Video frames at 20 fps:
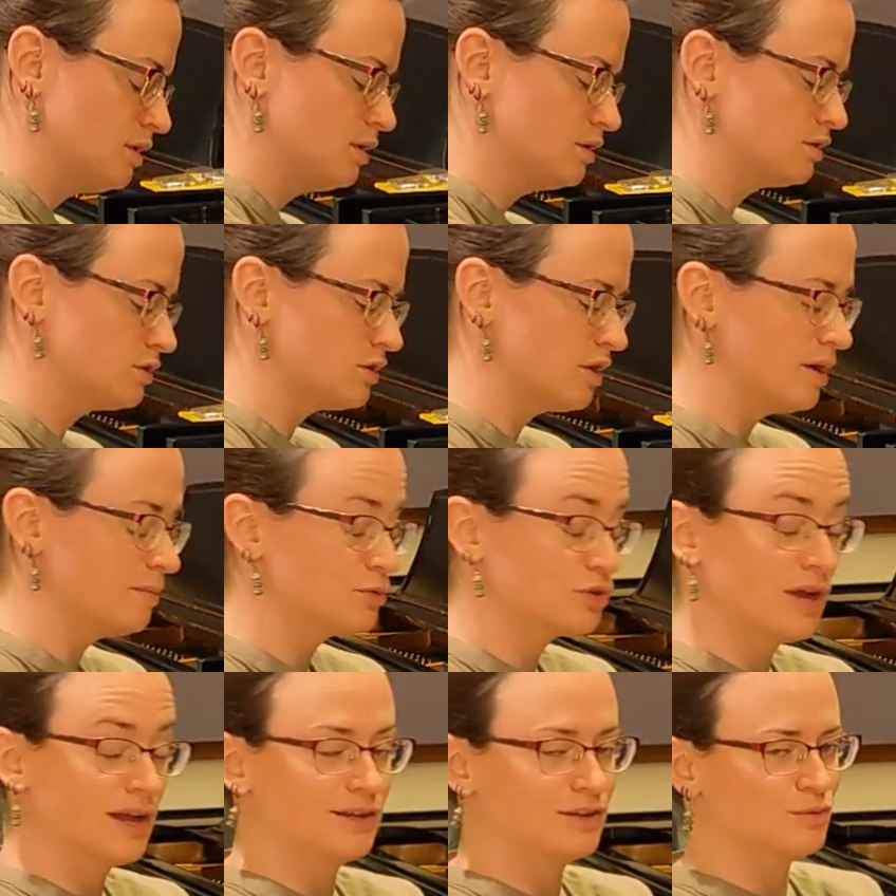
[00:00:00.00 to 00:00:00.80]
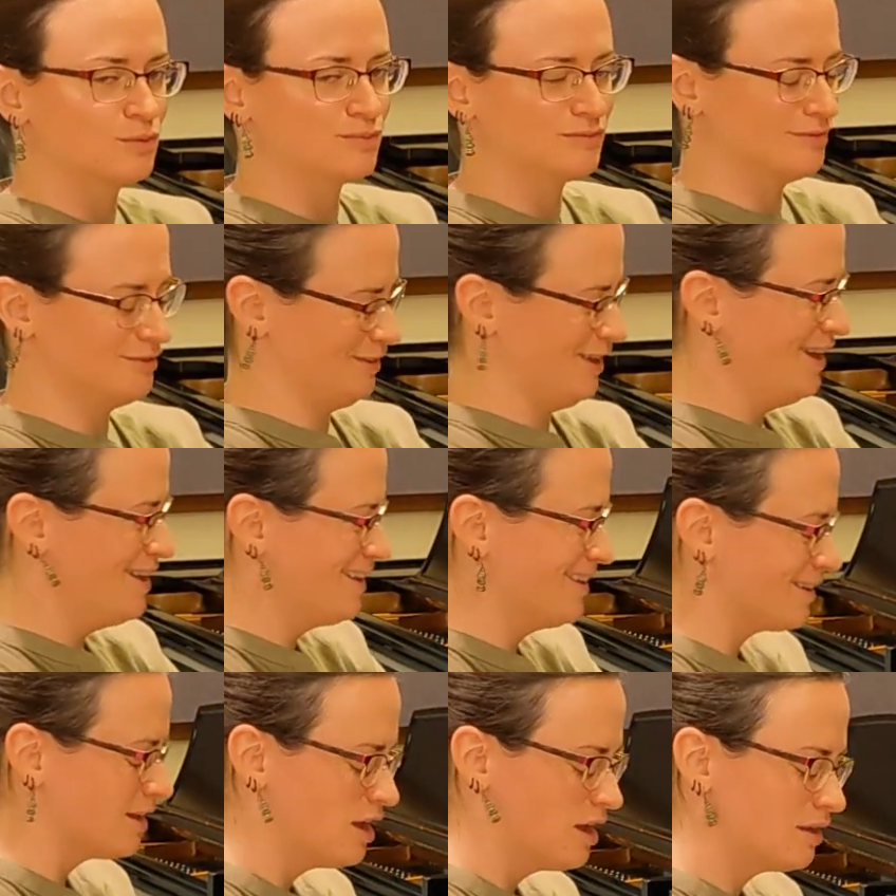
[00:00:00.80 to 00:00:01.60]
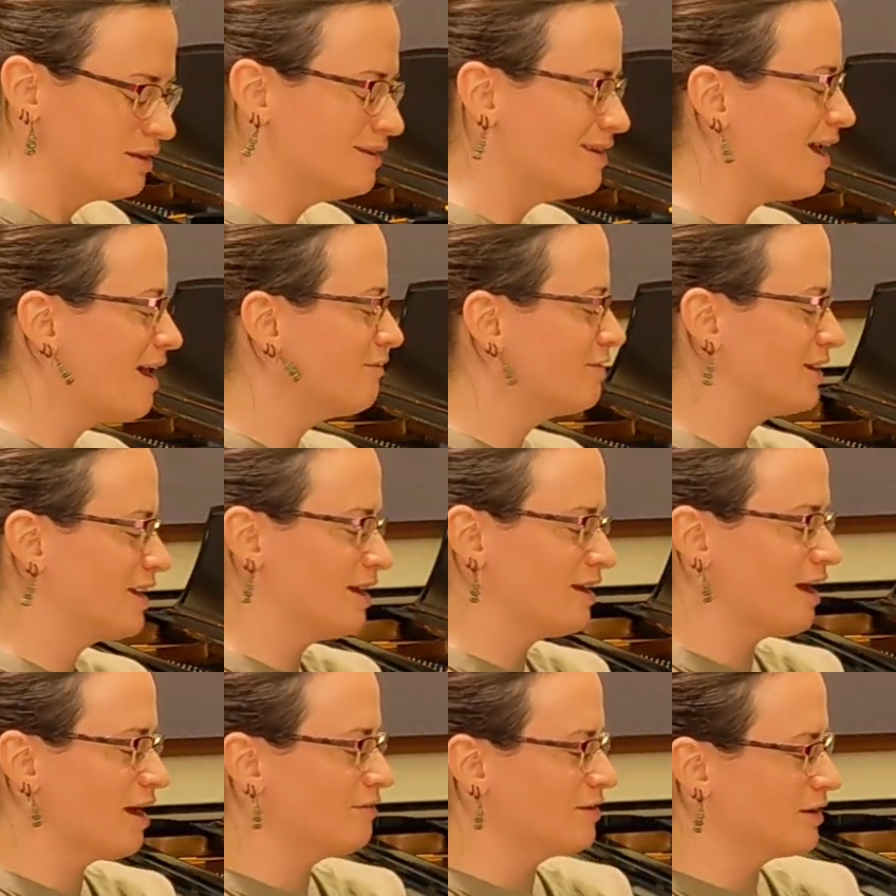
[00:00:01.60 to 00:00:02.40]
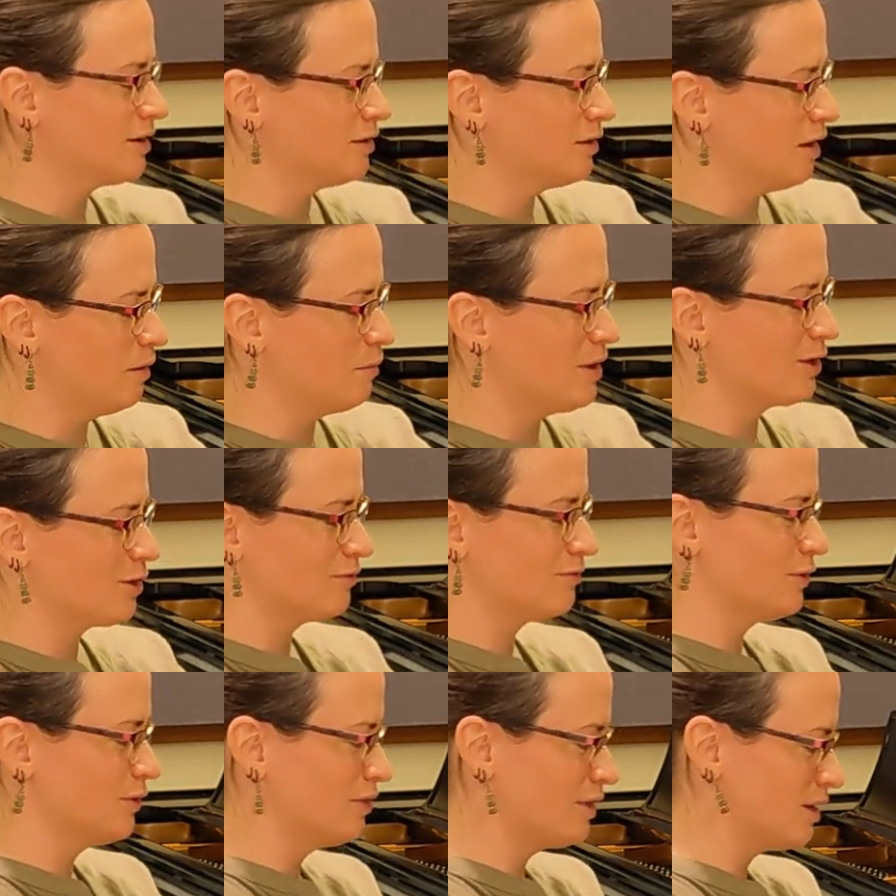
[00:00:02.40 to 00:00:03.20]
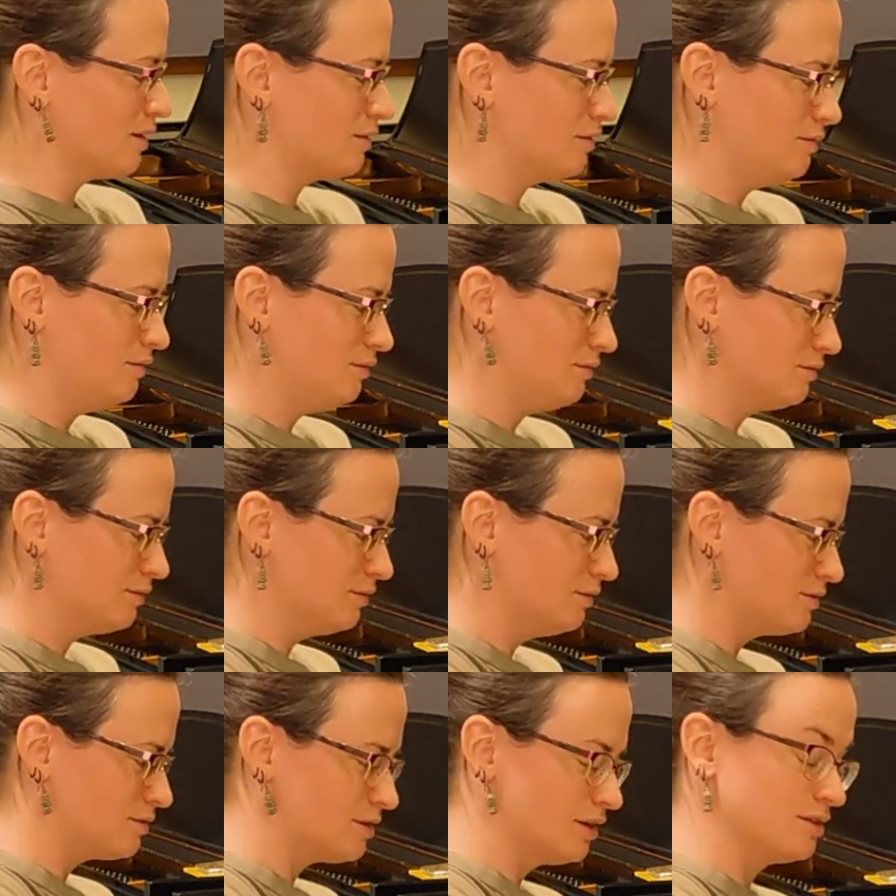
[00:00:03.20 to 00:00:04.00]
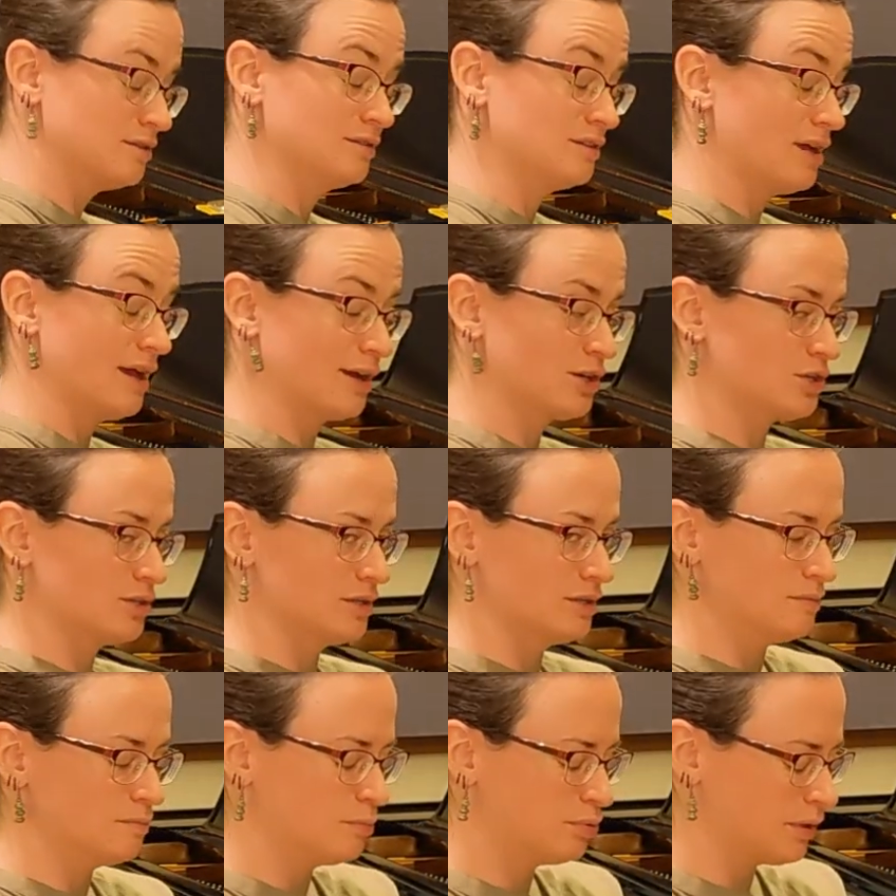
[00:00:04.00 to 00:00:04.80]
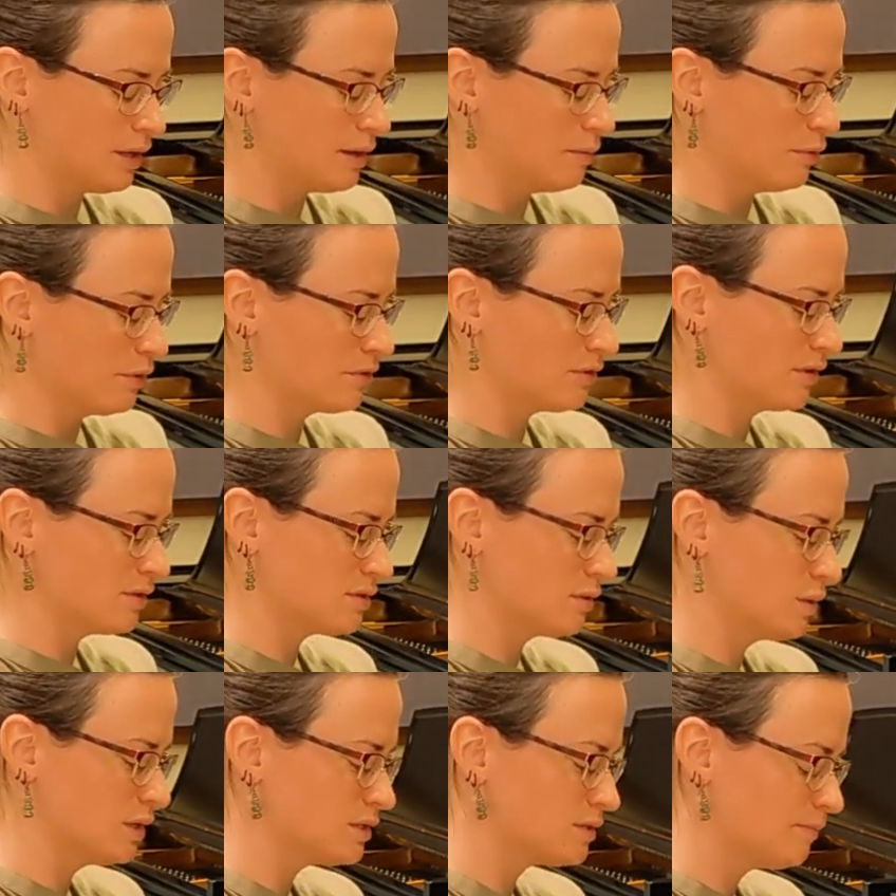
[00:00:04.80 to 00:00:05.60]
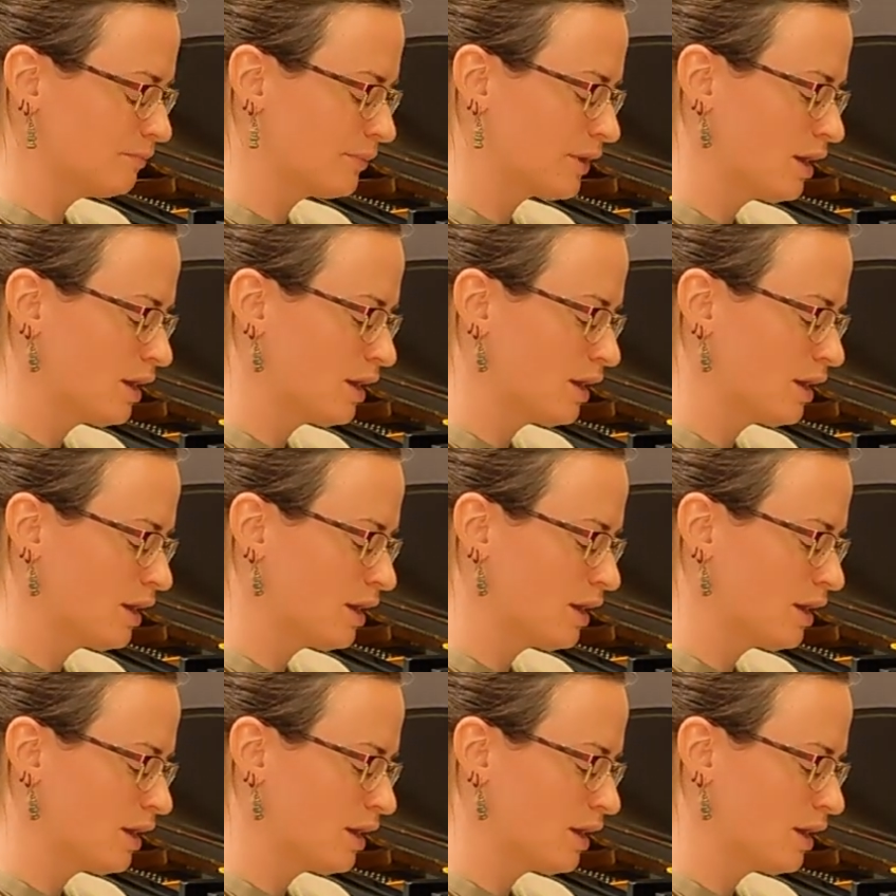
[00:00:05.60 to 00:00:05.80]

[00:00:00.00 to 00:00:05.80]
sorry, I'm trying to navigate having a microphone that doesn't actually play both things at once.